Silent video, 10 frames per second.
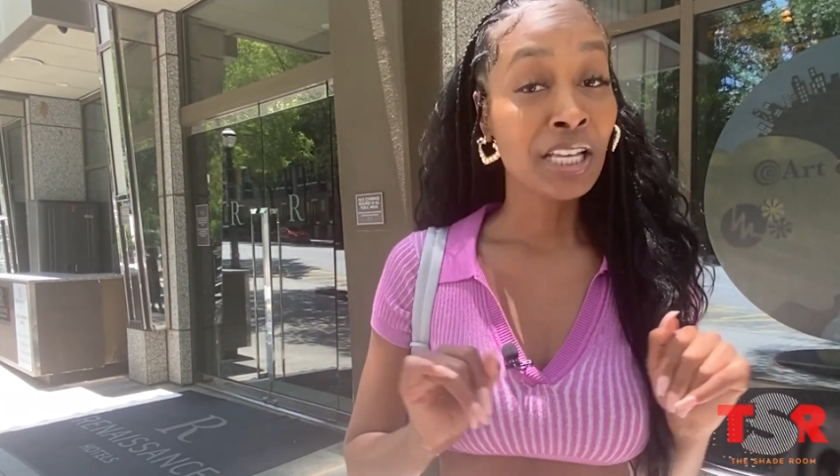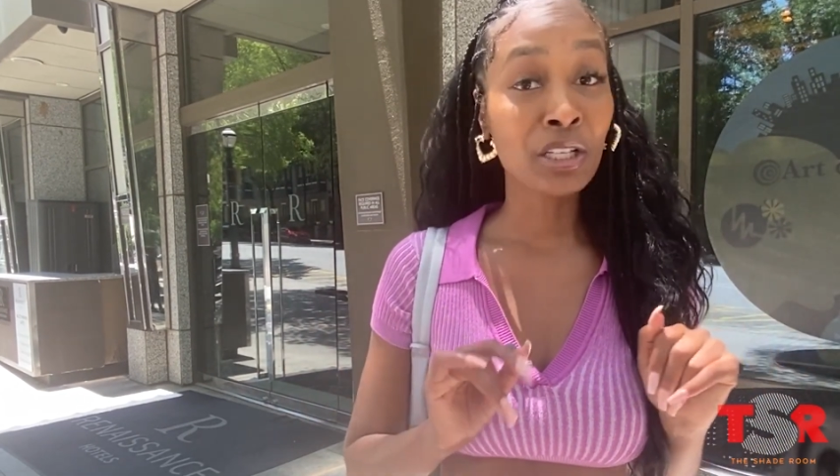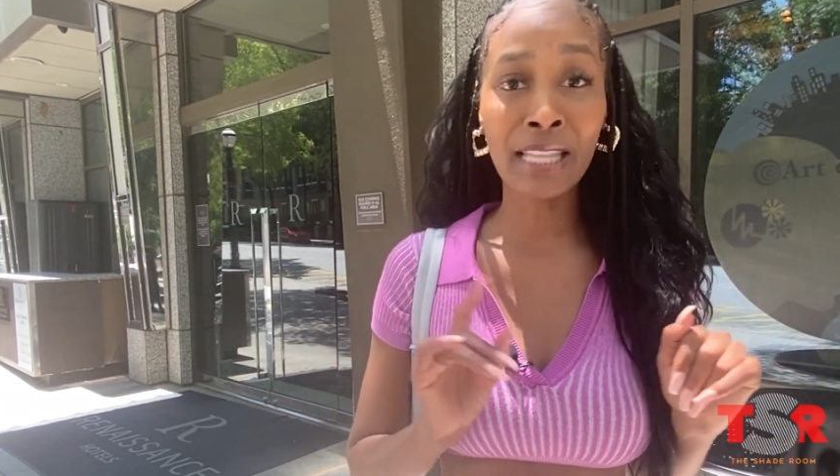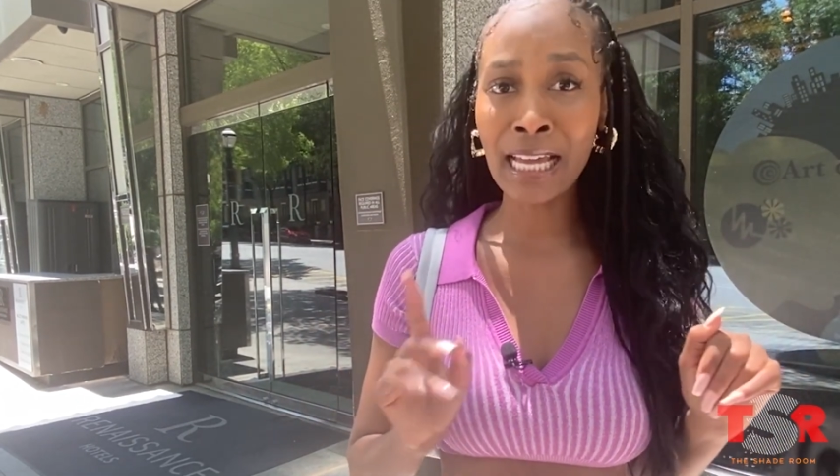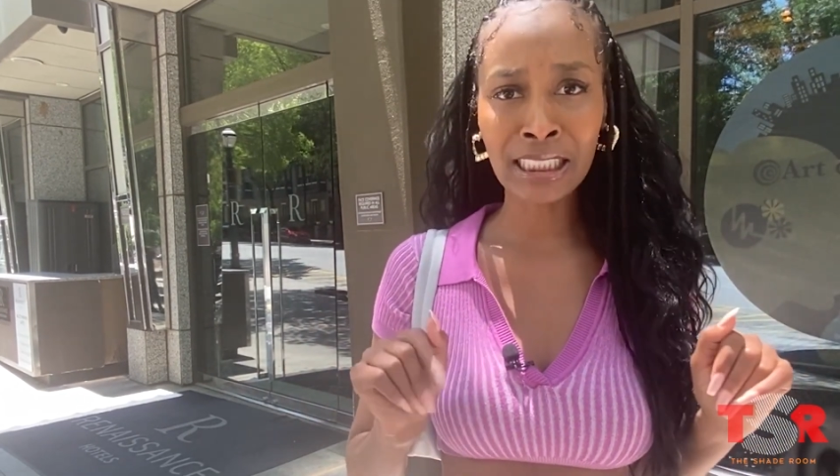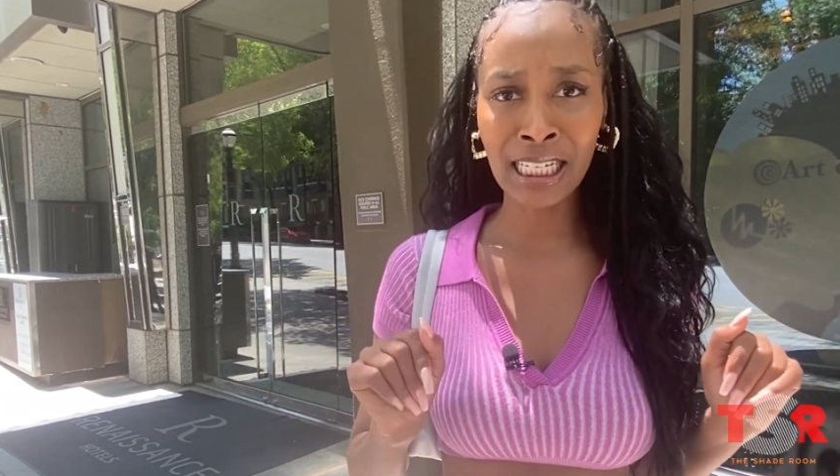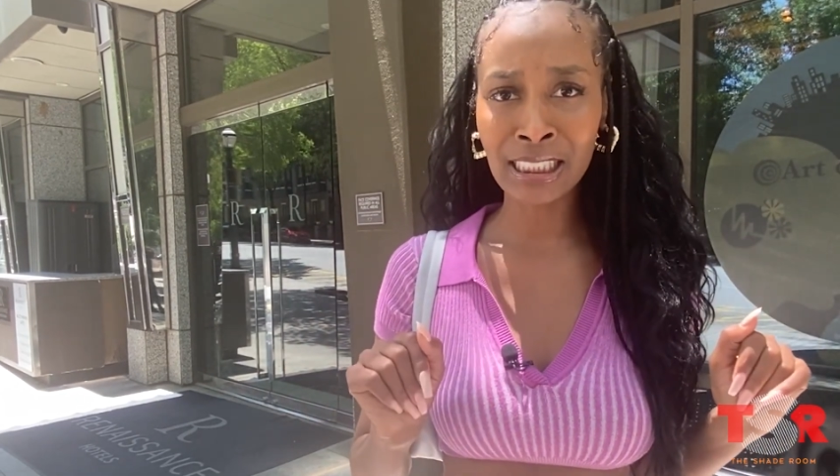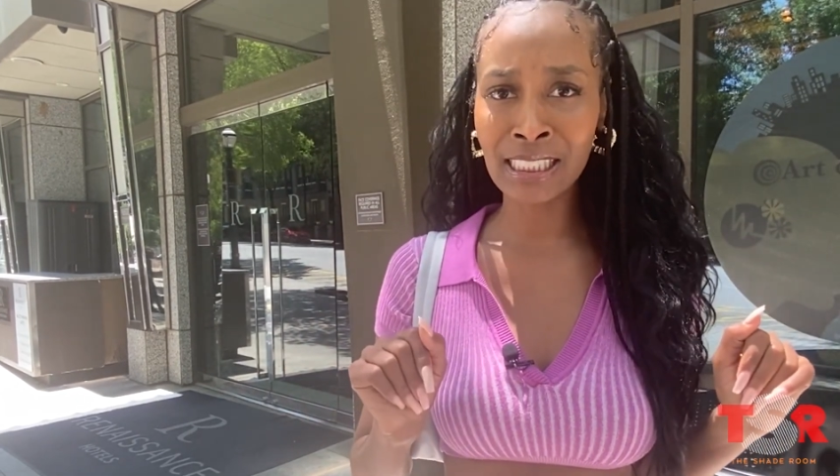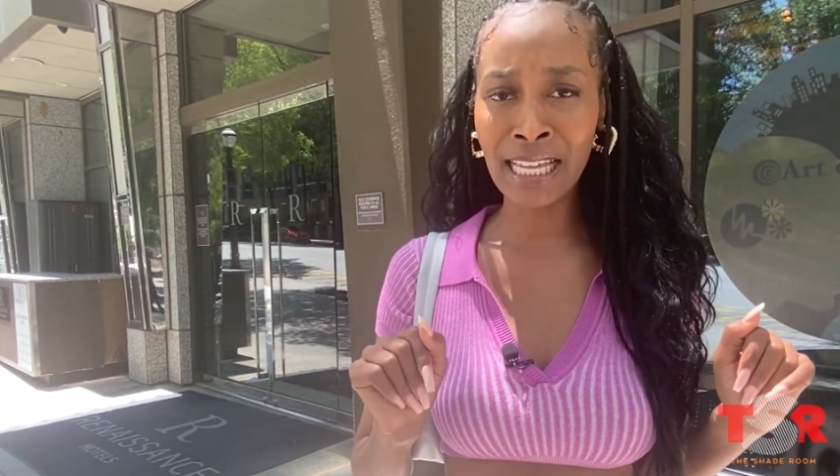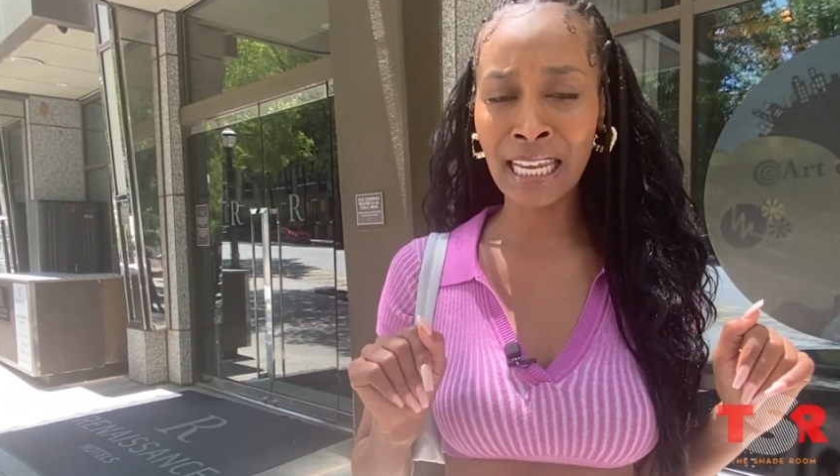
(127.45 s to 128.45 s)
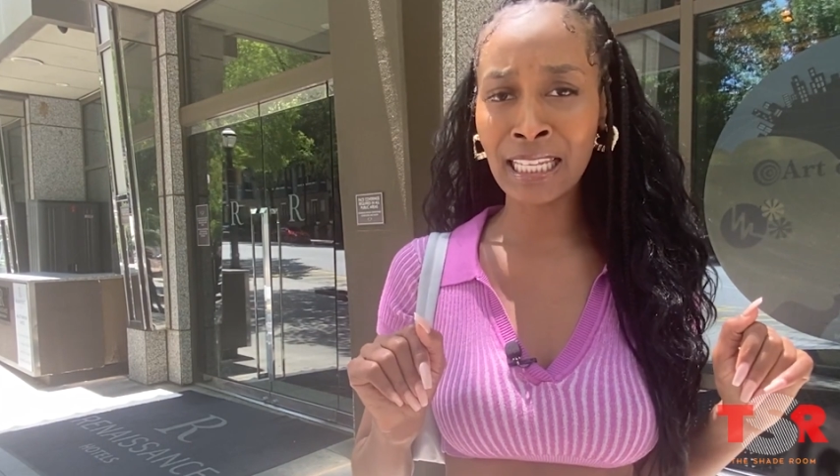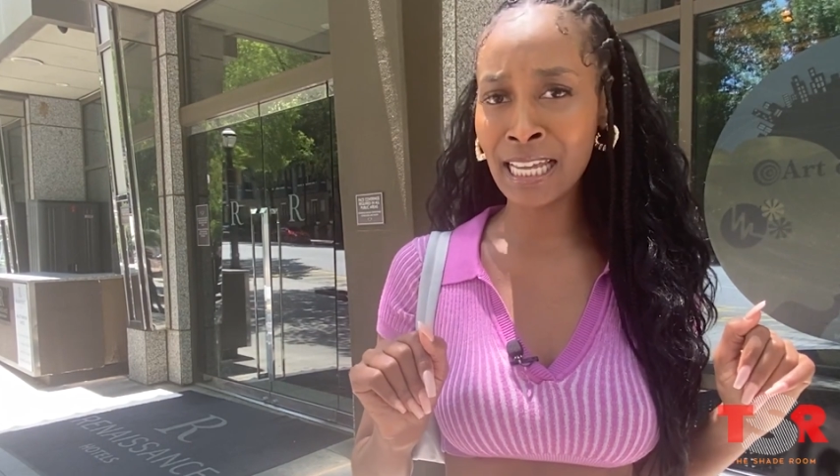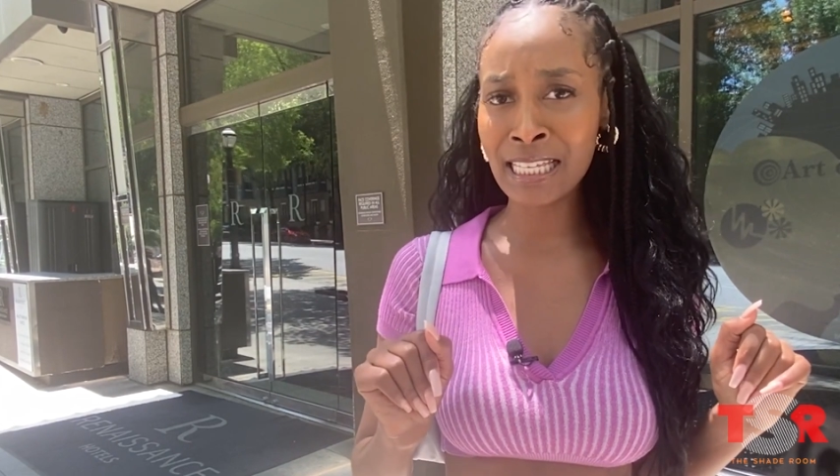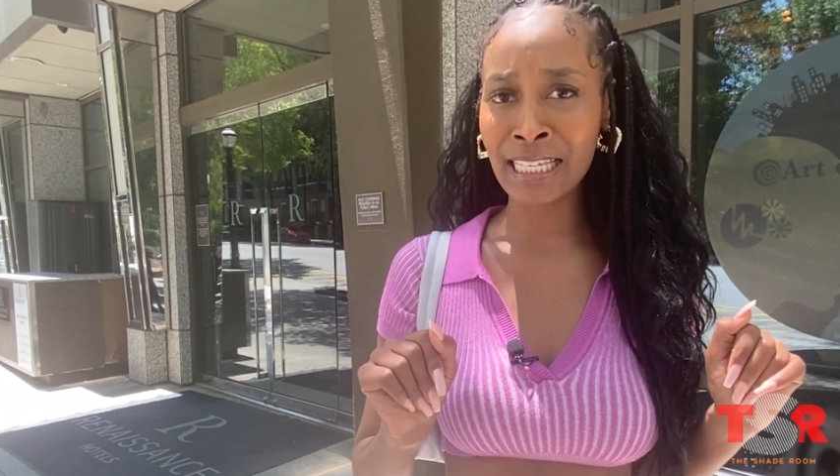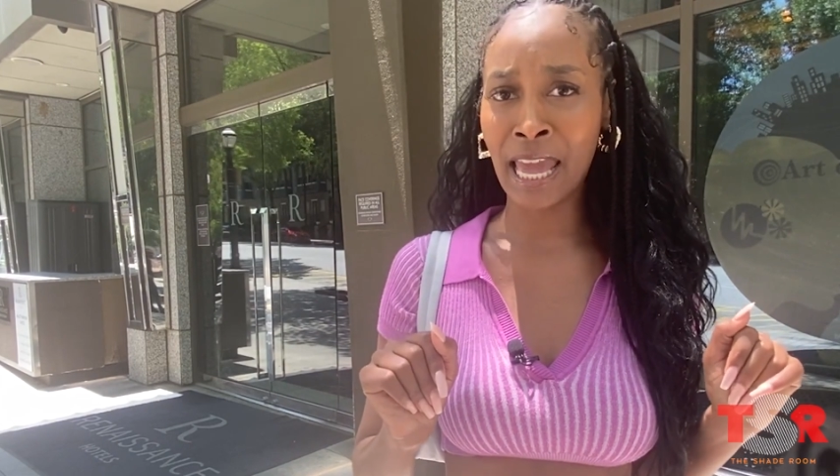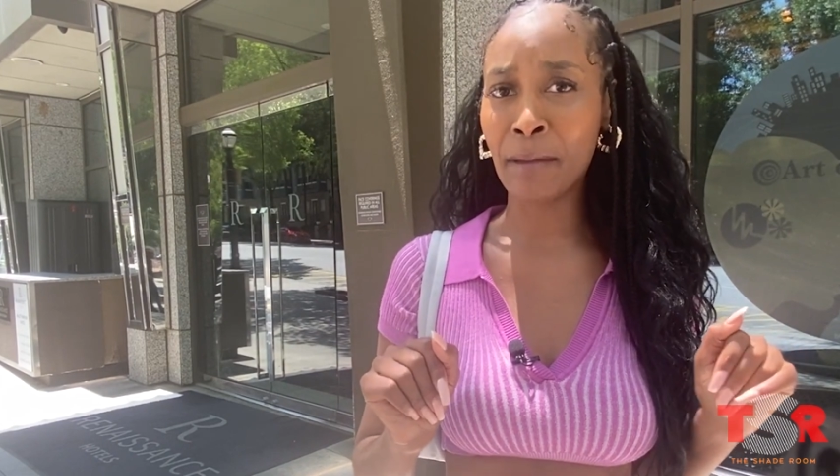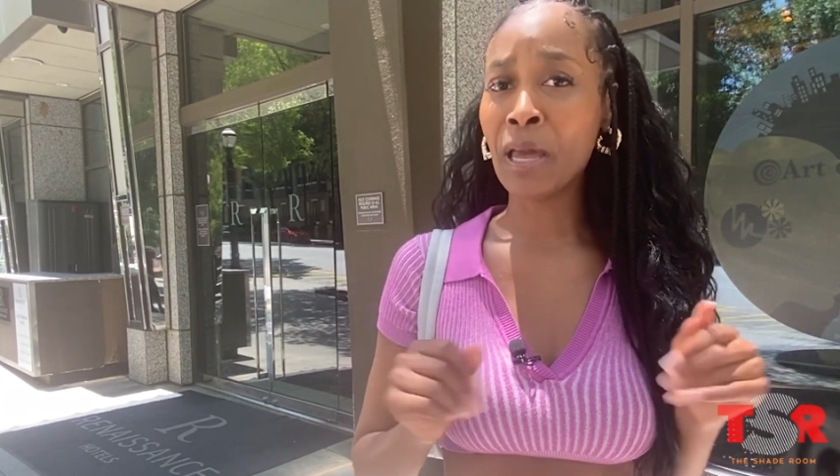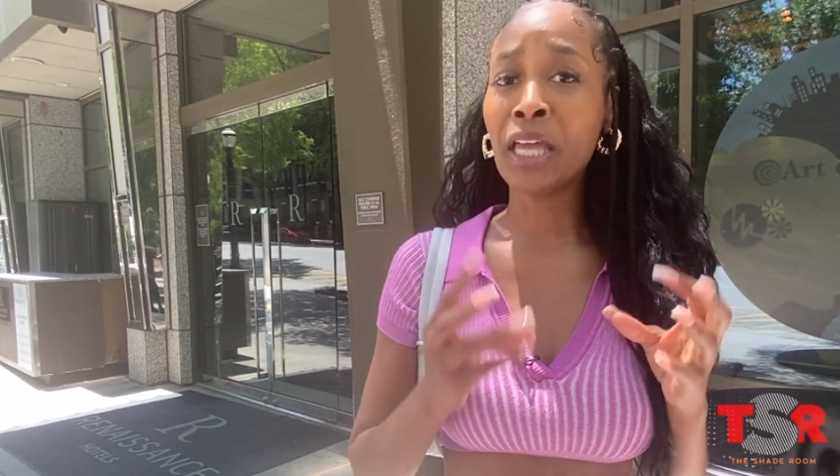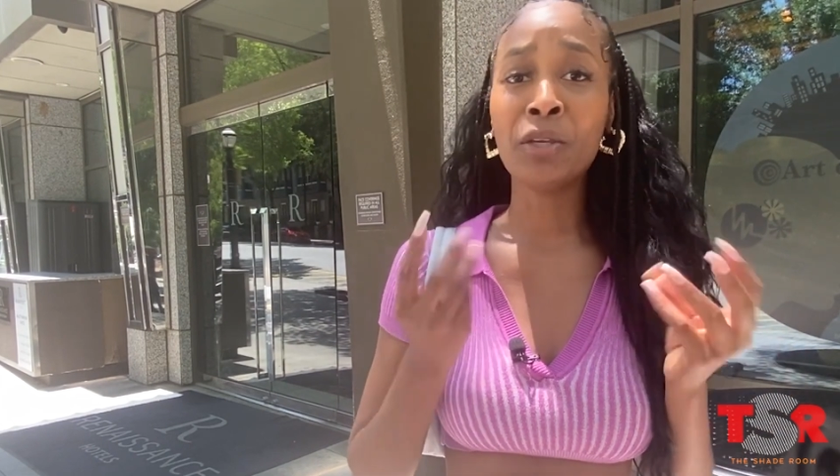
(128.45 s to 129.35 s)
So that changes the dating landscape.